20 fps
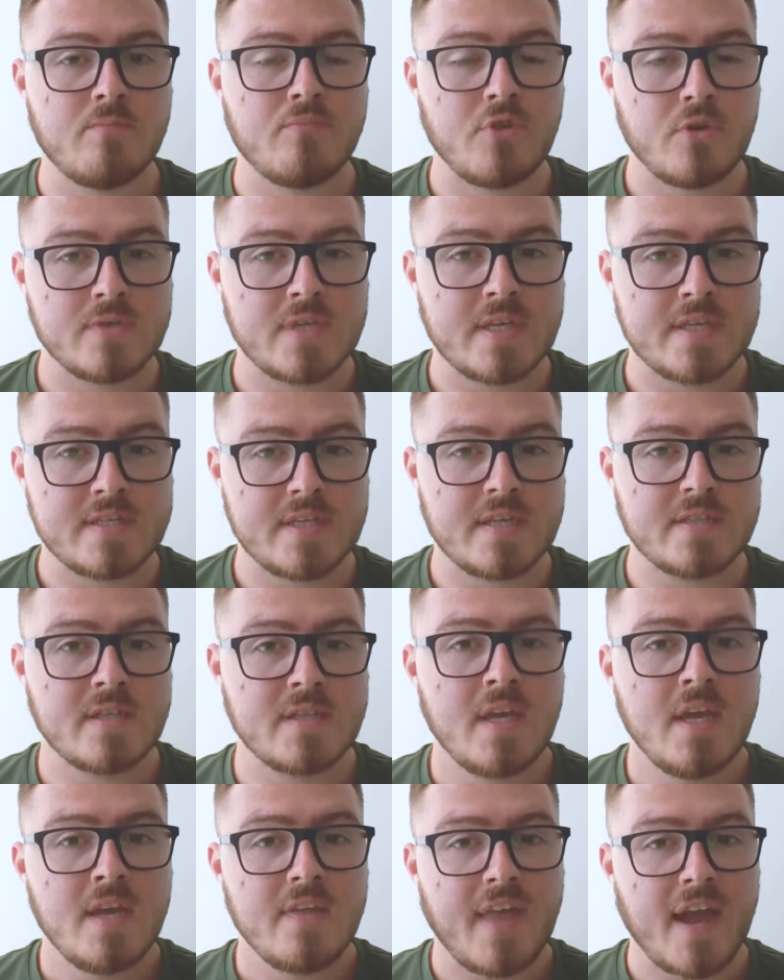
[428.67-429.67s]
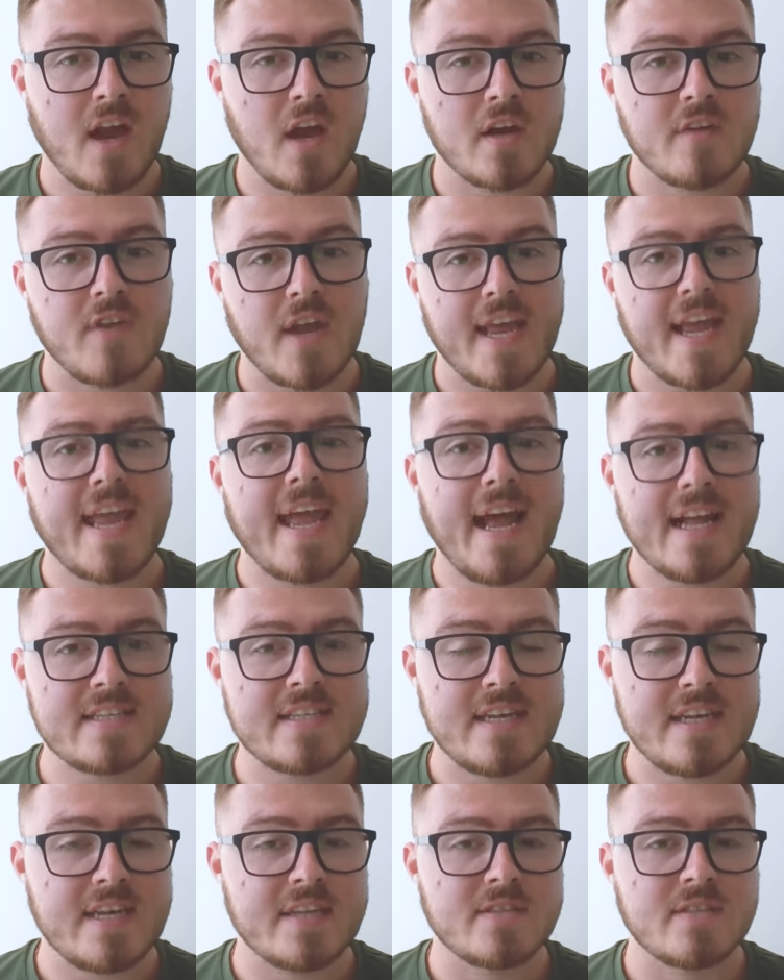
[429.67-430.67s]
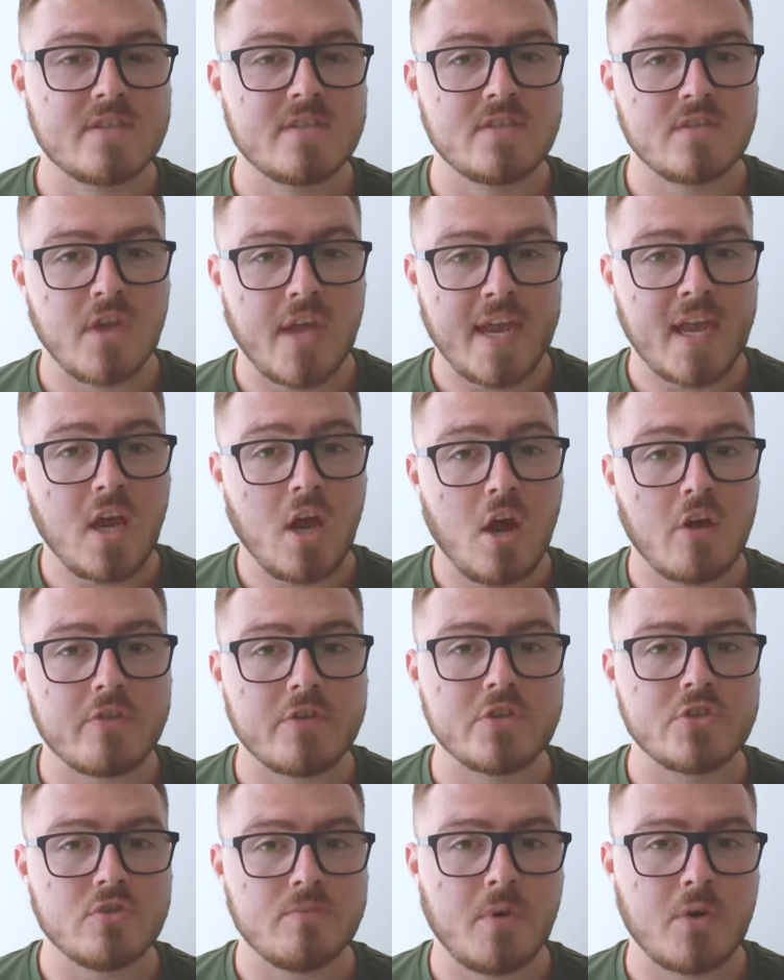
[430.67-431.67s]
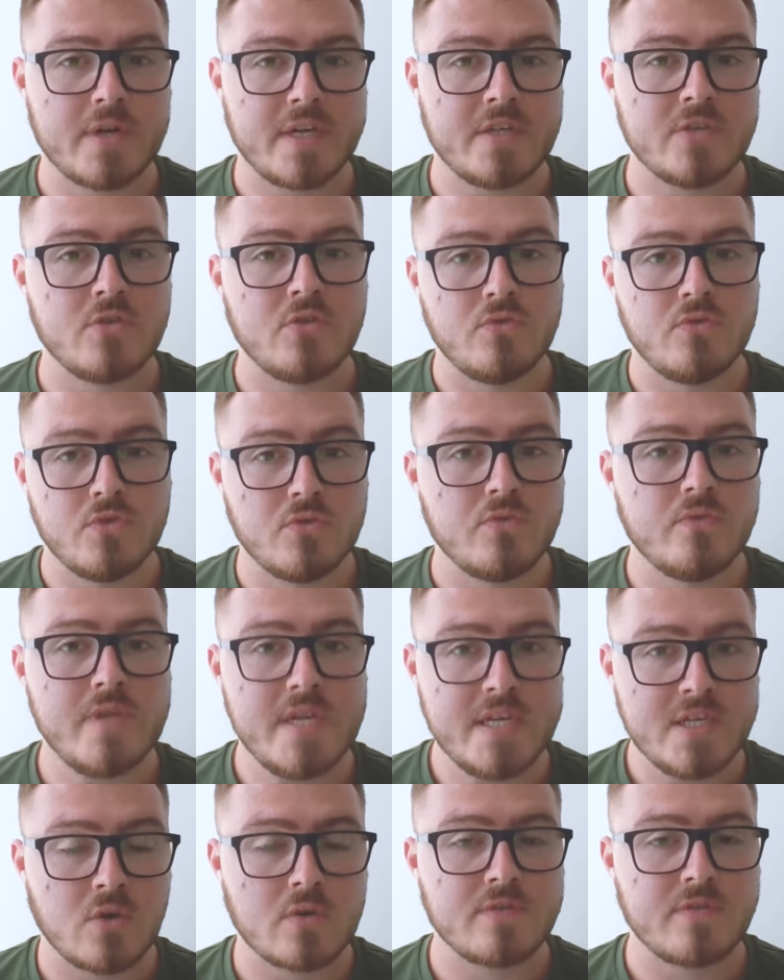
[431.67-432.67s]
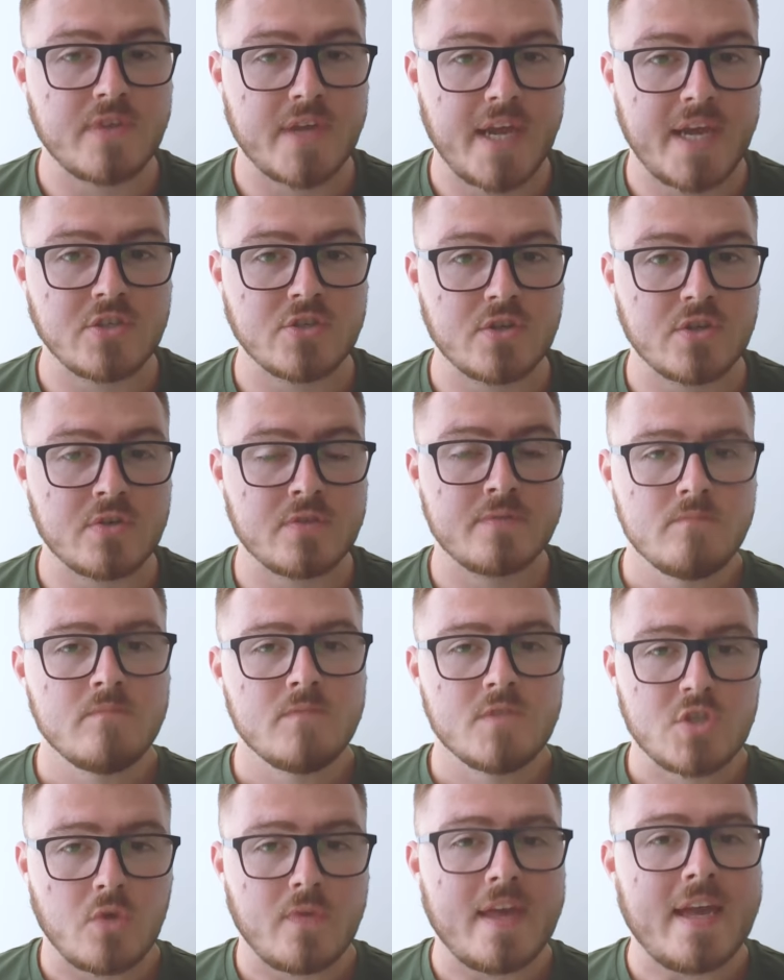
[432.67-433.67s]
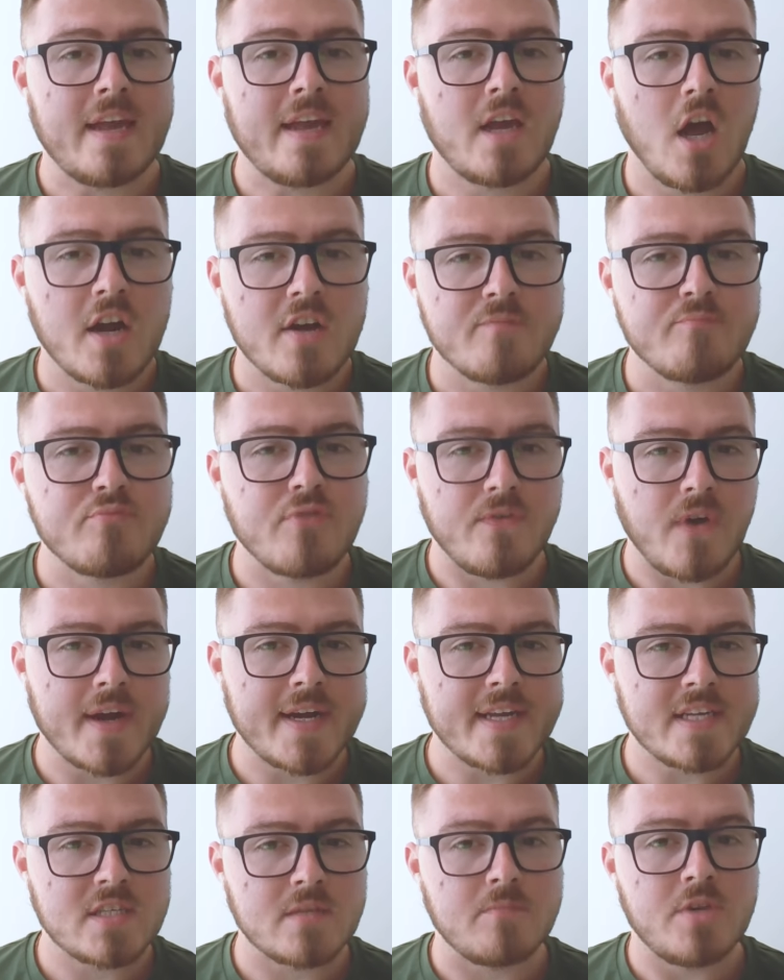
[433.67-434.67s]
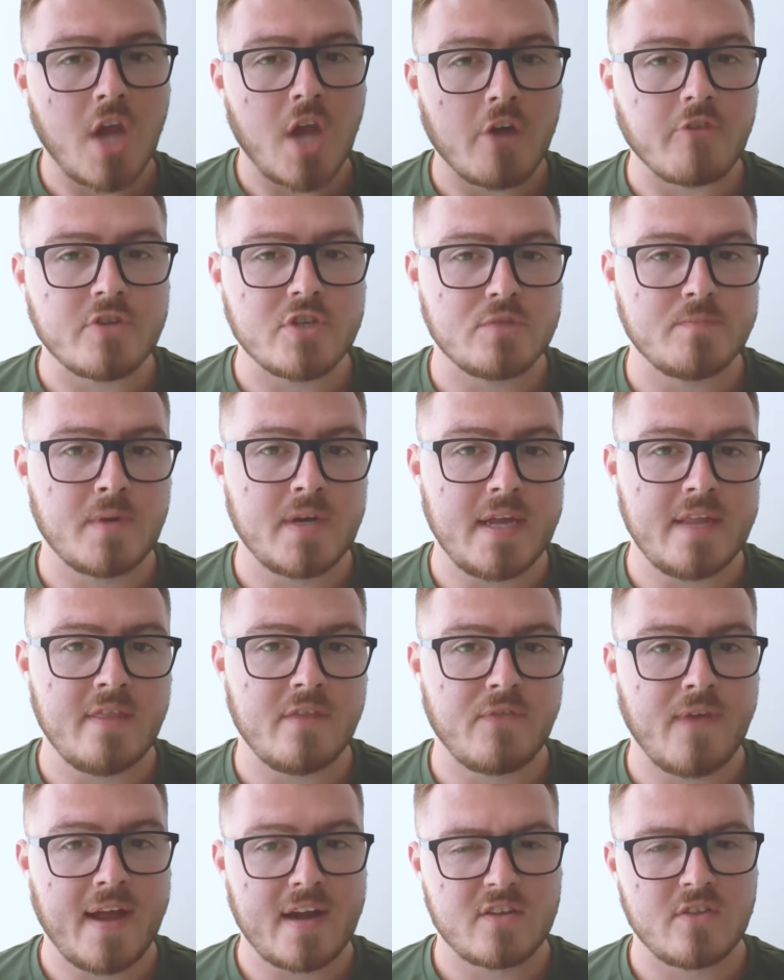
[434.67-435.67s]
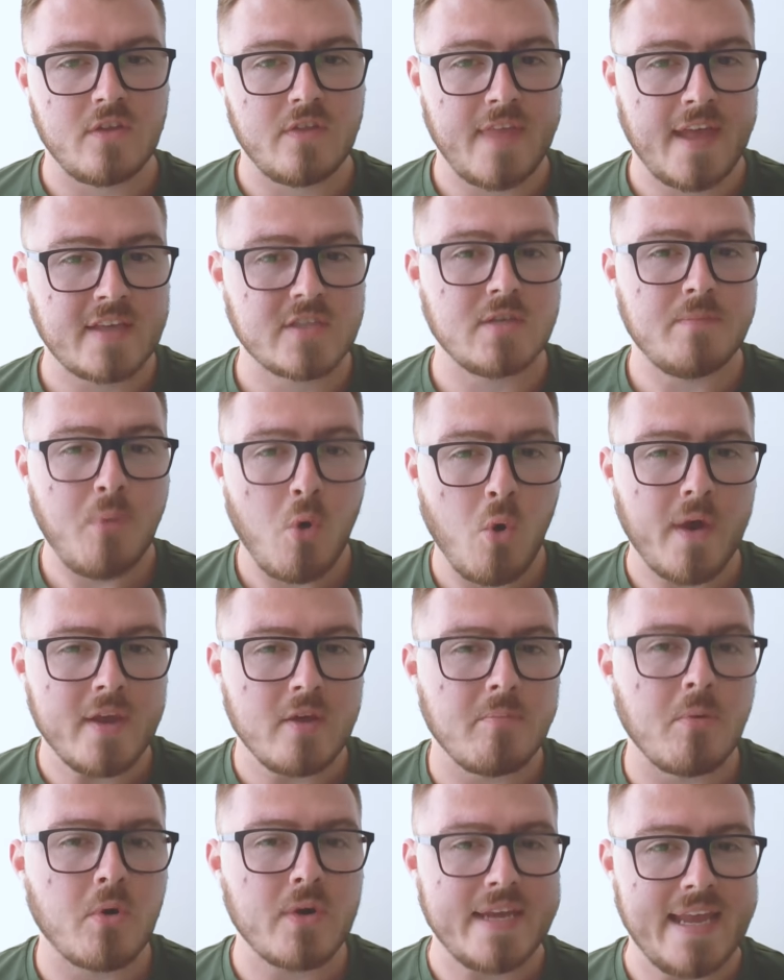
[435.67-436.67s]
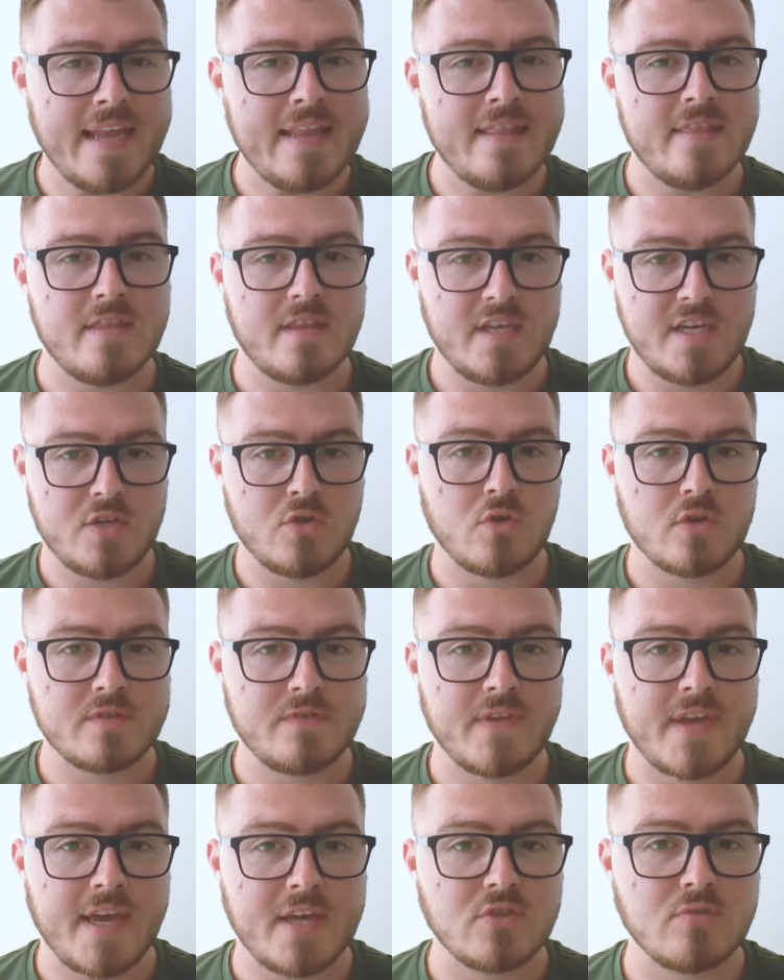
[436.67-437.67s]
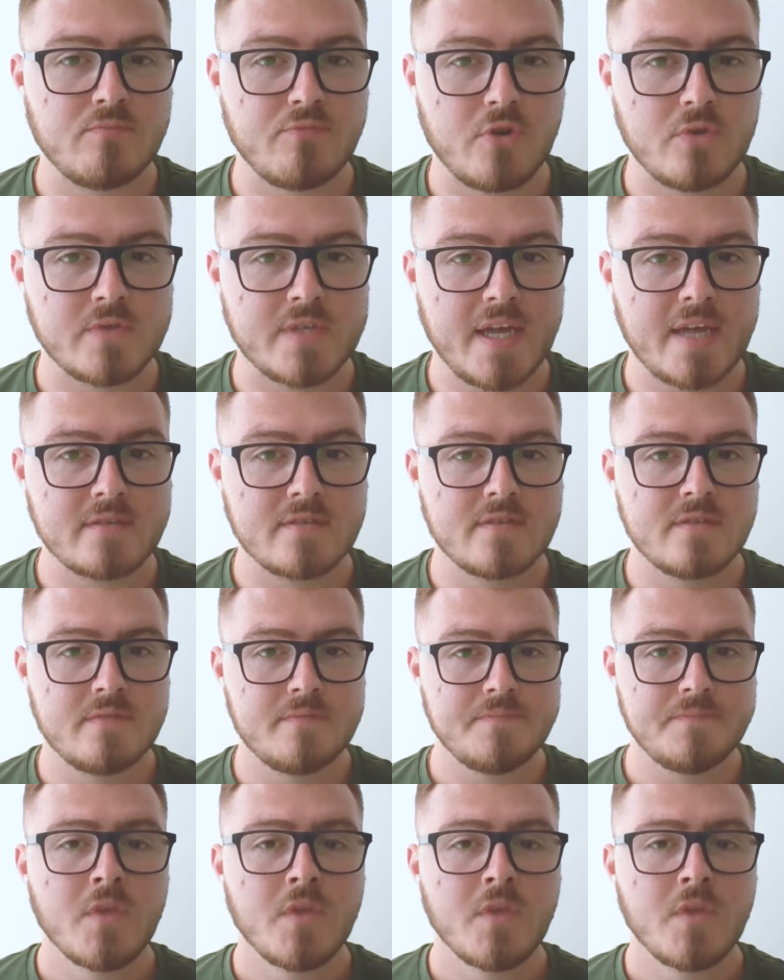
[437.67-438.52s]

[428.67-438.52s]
processes. They're kind of like catalysts that encourage your body to do detoxification. So they're kind of providing some nourishment in the fact that they're supporting your body in the detoxification process.